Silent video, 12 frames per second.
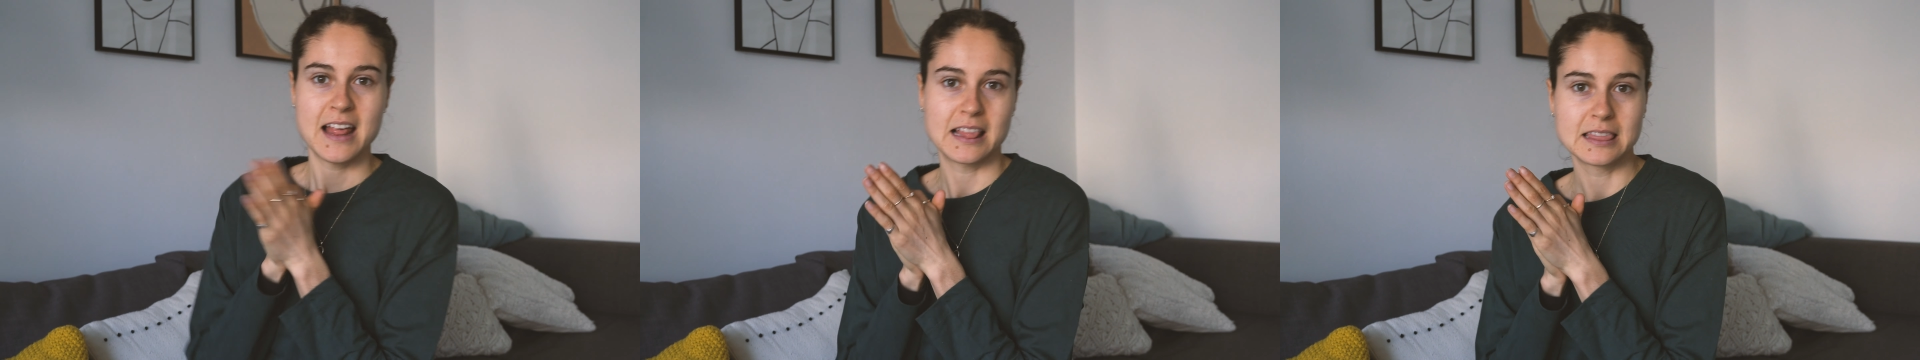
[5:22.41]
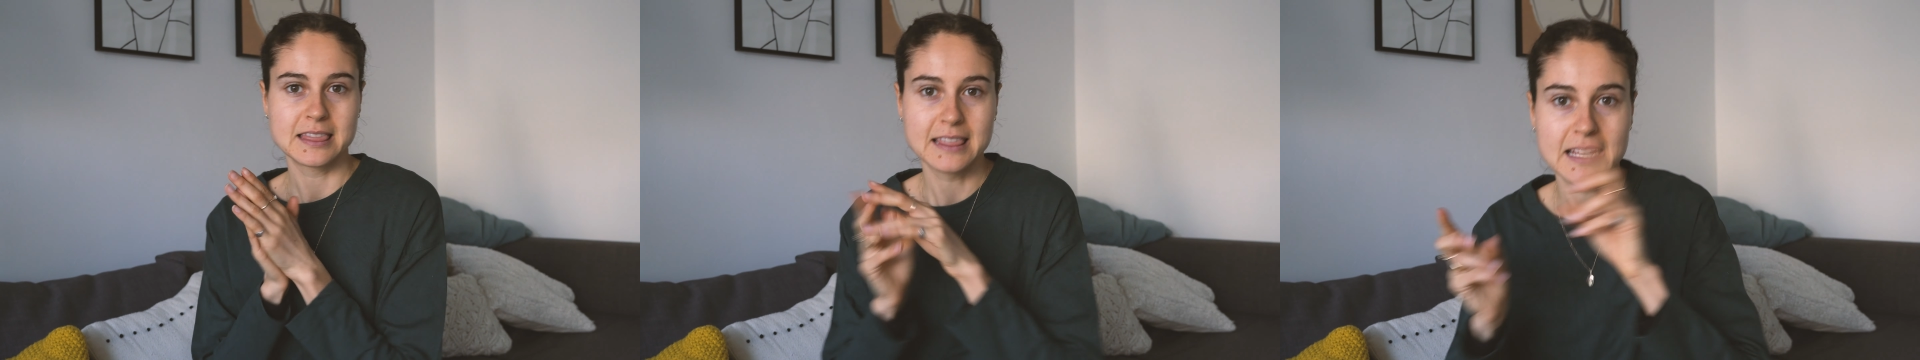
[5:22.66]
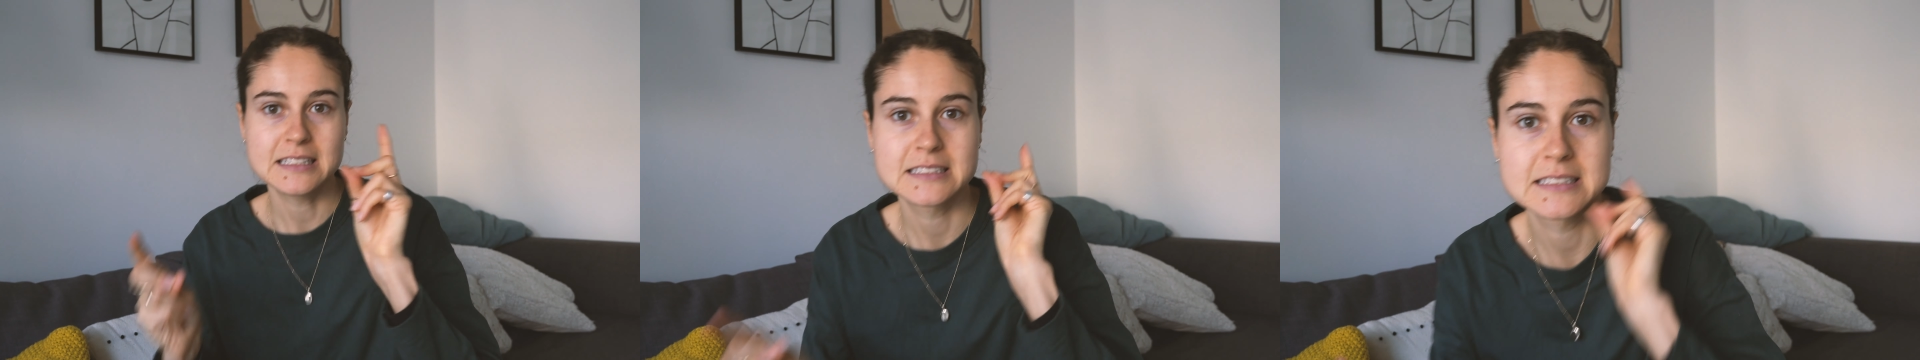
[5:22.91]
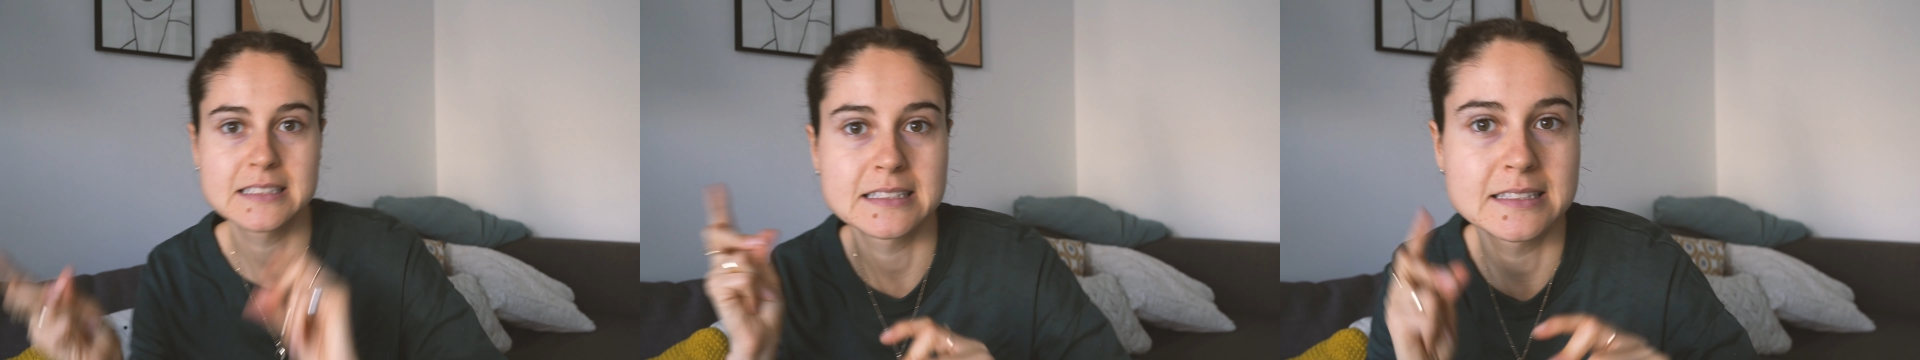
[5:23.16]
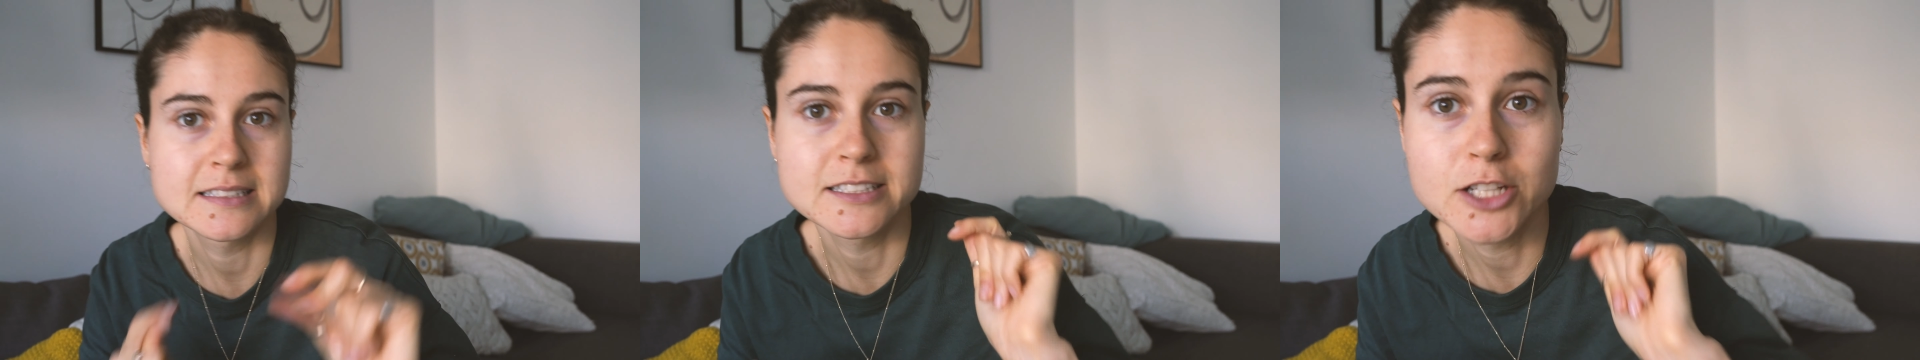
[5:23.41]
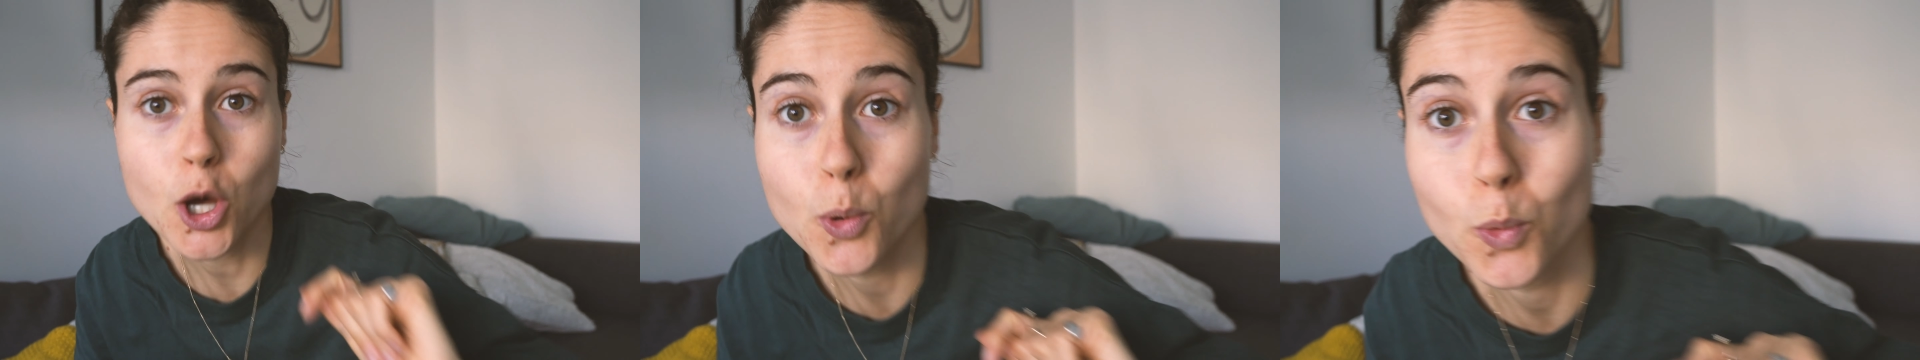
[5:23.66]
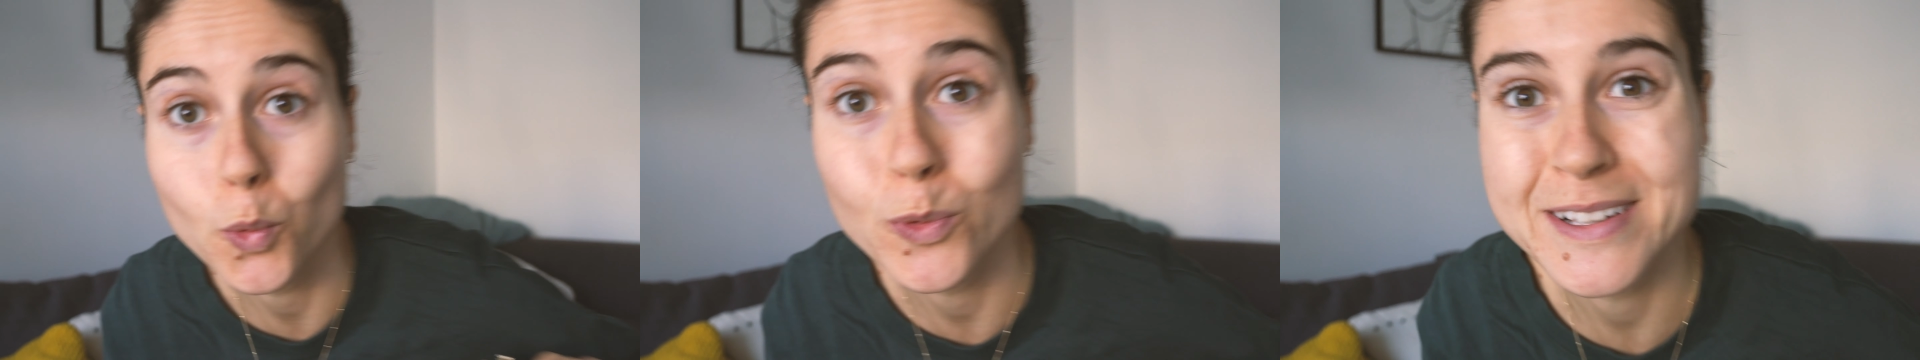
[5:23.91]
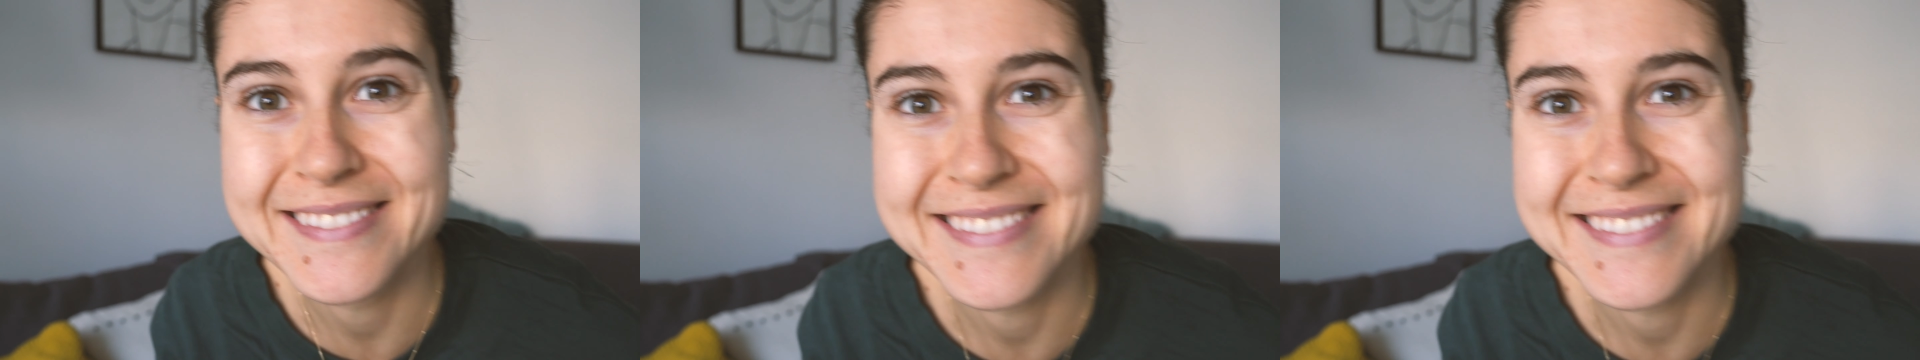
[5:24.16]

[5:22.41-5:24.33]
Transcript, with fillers: Let's go.